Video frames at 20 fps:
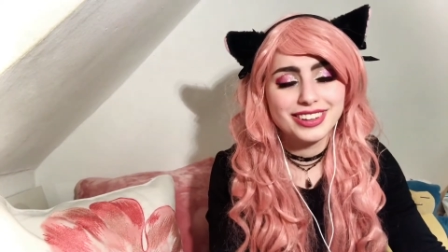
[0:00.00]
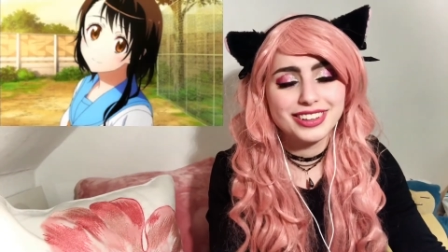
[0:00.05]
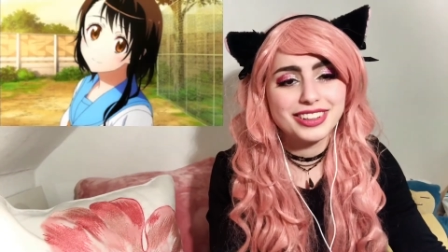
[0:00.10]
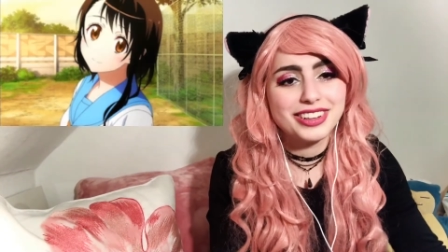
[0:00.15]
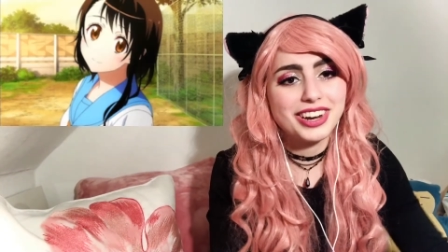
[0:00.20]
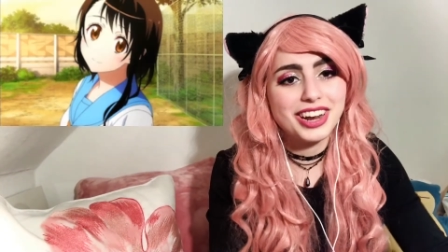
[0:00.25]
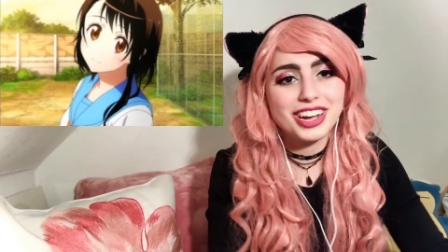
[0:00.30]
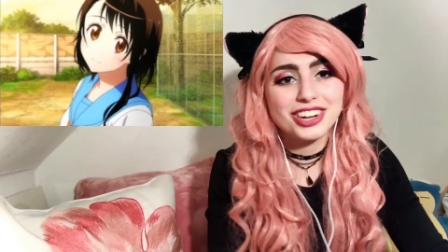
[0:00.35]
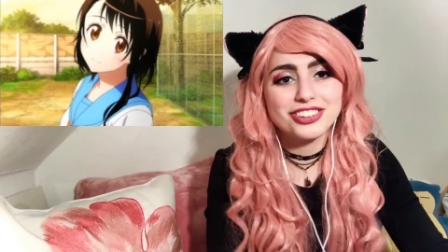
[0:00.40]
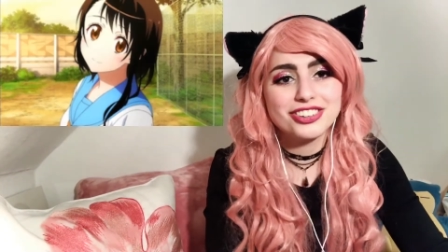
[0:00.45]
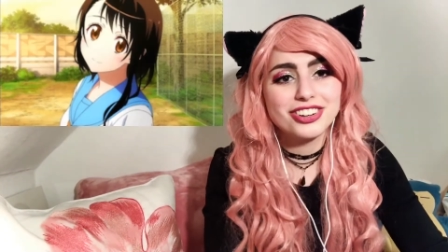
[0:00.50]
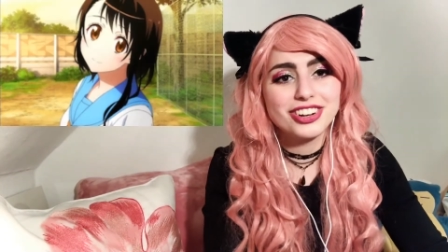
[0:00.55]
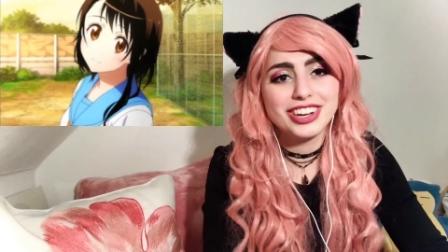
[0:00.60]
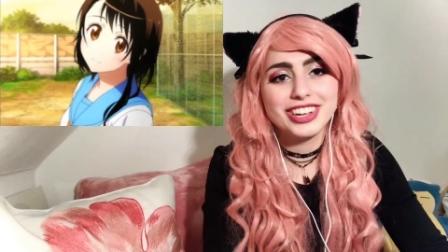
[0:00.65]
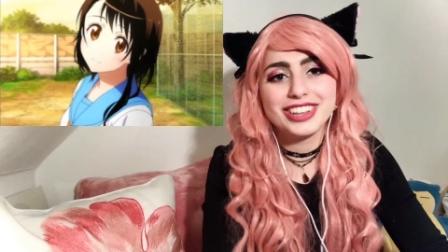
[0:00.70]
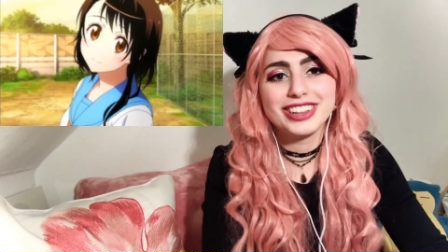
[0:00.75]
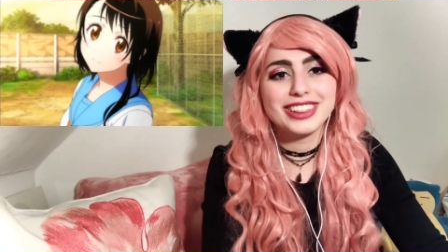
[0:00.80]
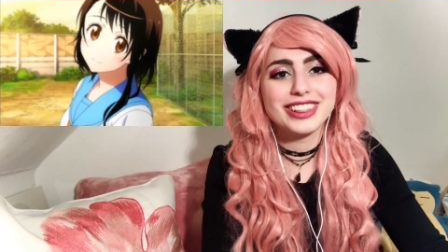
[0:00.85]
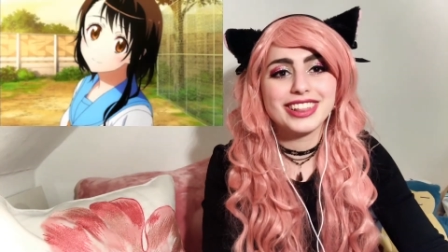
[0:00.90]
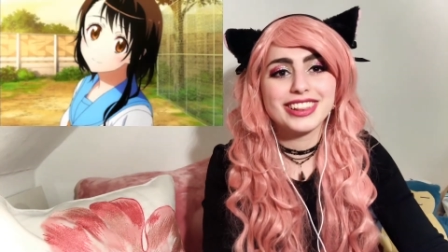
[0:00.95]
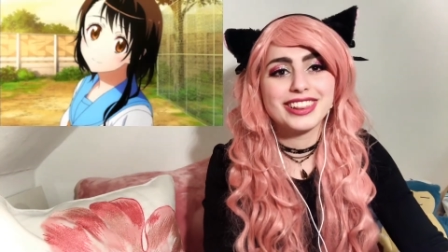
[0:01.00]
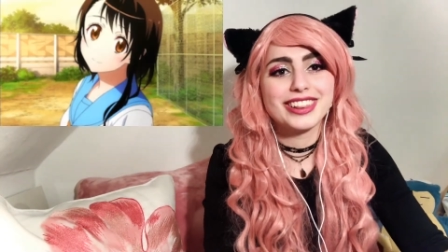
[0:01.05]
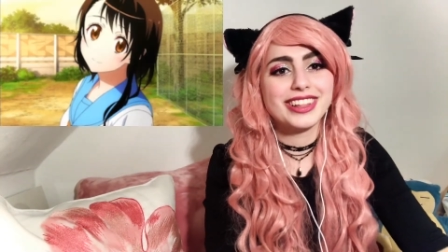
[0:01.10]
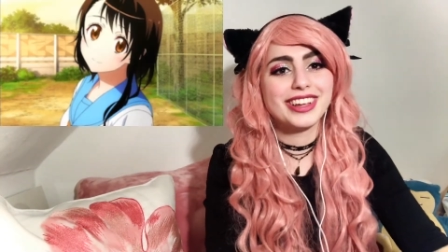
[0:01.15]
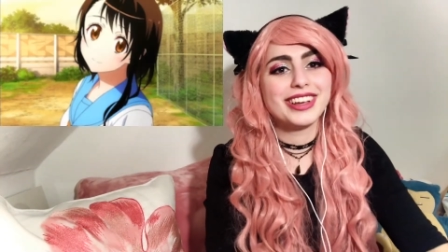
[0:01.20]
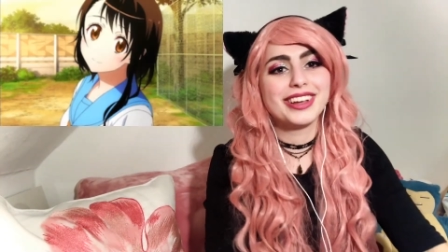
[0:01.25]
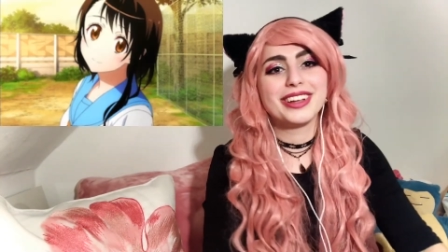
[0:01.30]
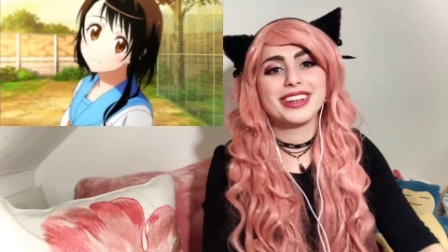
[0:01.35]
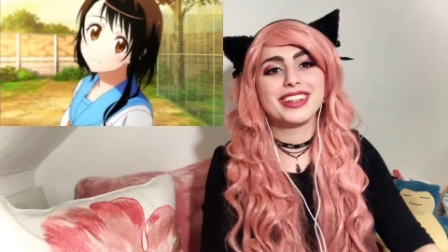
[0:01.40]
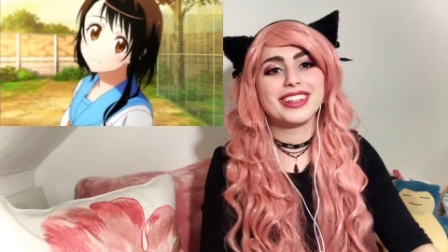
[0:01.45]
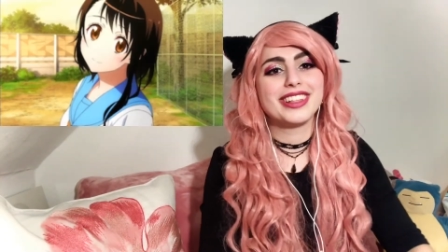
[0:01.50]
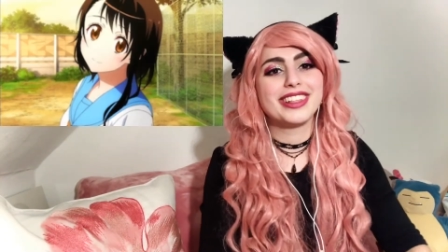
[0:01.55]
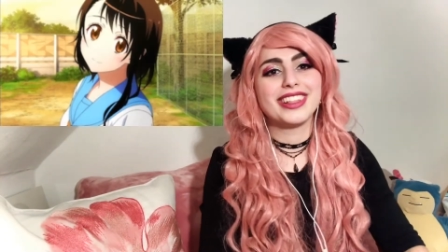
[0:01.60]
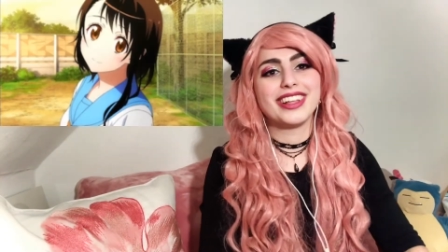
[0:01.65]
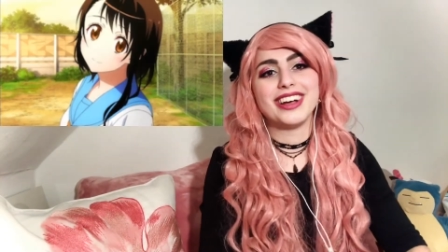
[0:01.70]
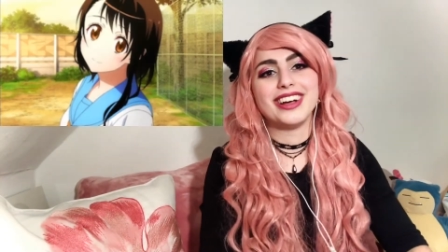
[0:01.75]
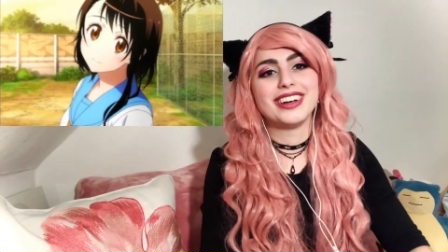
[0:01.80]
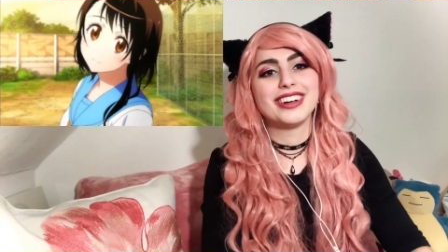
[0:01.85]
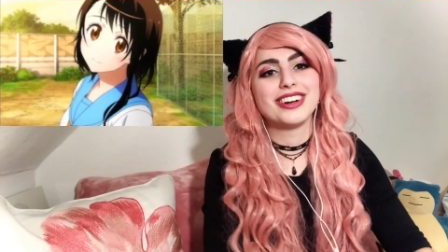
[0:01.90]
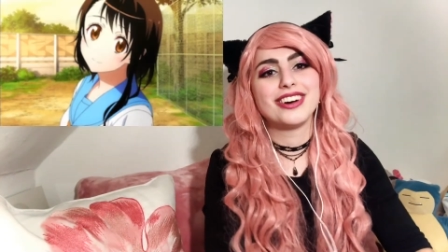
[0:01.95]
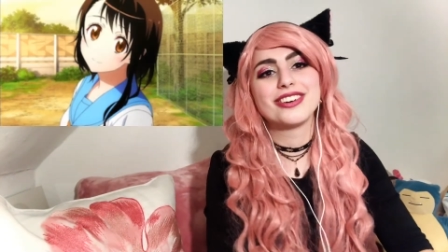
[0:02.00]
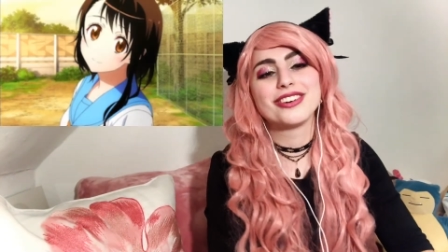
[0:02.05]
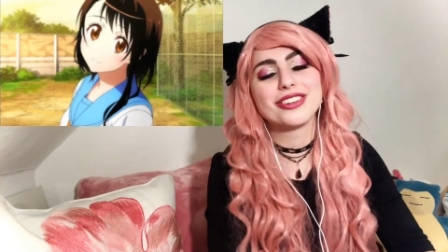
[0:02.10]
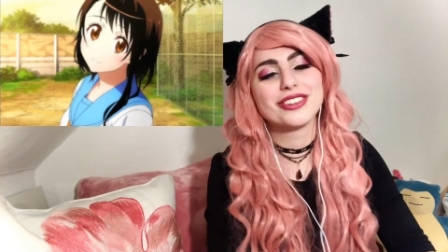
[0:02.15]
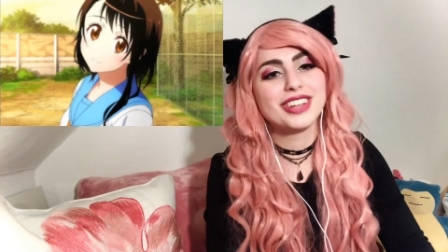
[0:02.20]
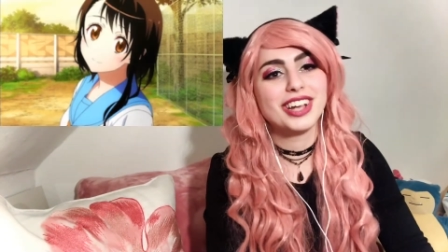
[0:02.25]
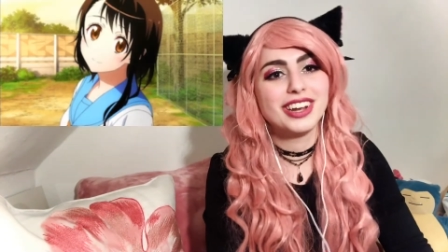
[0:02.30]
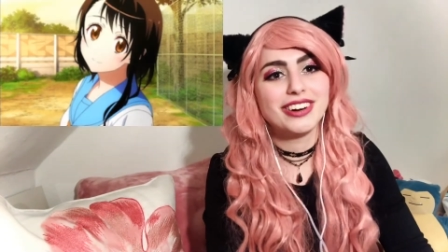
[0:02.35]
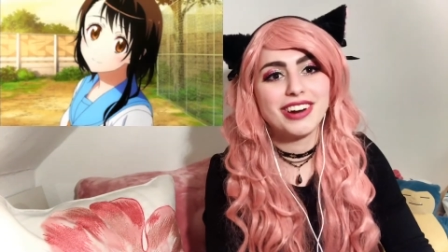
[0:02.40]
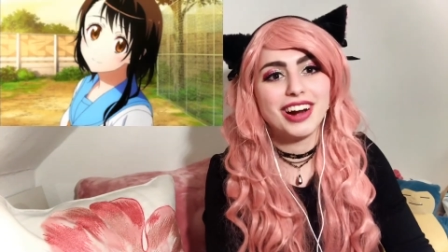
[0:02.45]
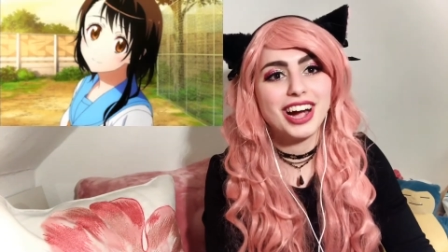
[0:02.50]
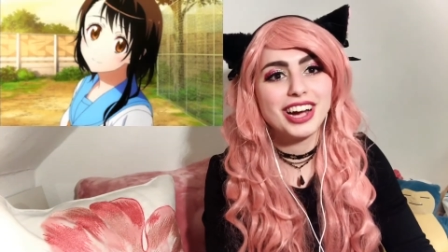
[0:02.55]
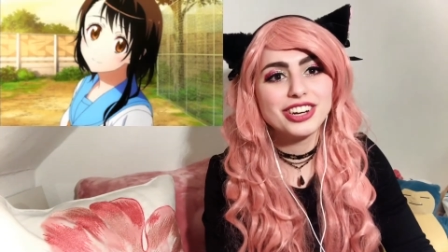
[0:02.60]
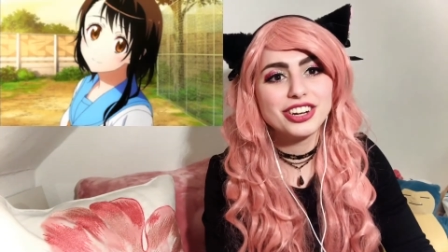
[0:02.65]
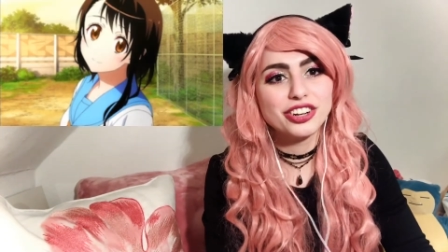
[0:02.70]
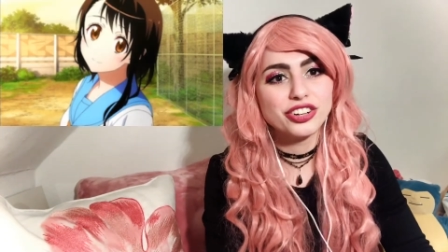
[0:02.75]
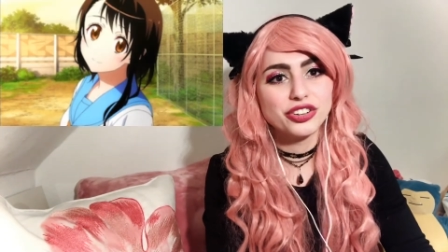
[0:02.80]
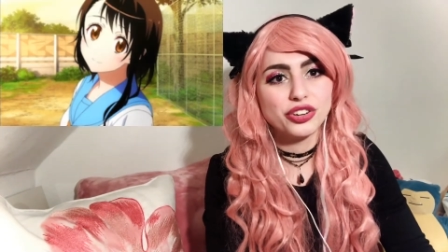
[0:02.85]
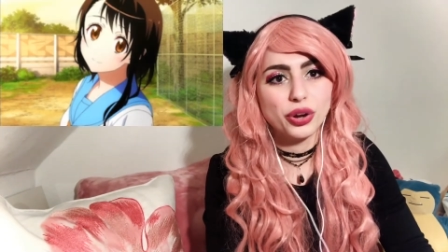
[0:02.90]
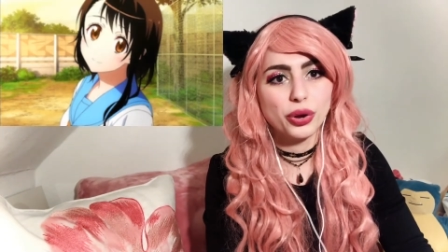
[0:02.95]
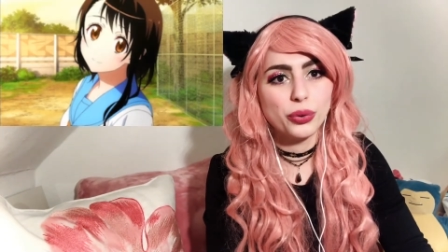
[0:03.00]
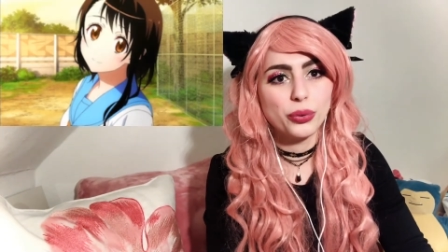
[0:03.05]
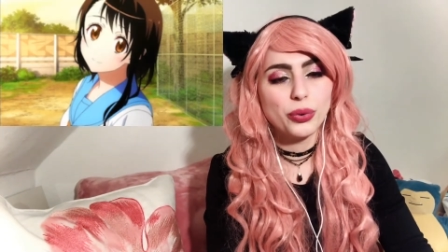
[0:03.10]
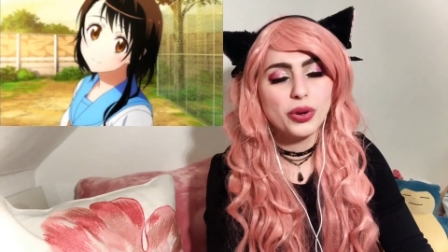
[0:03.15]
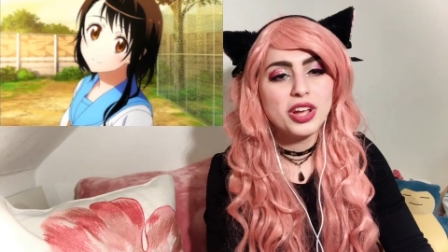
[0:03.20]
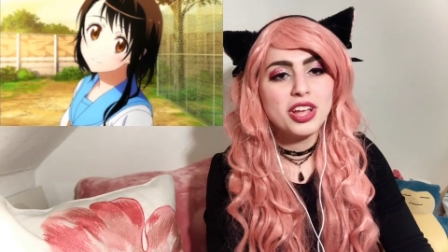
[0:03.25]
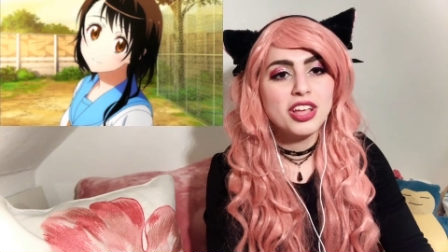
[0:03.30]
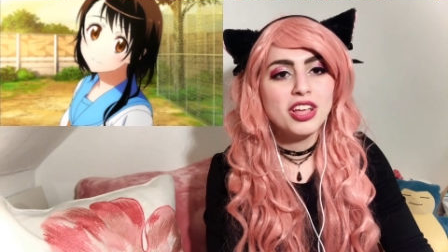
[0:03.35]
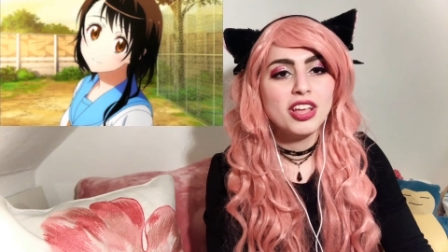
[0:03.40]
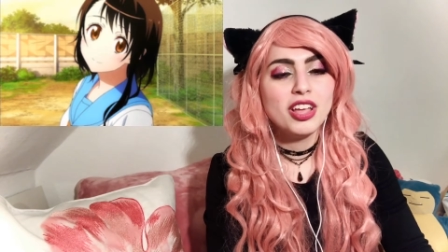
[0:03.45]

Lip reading: than actually the Onodera. I don't know.